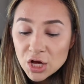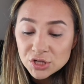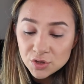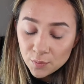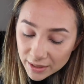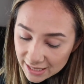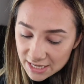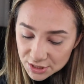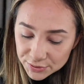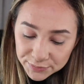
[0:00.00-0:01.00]
So what I
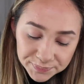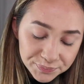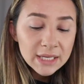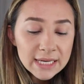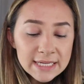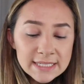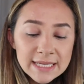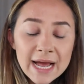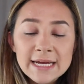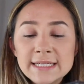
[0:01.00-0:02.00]
do is
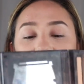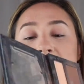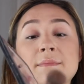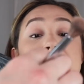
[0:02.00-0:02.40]
I take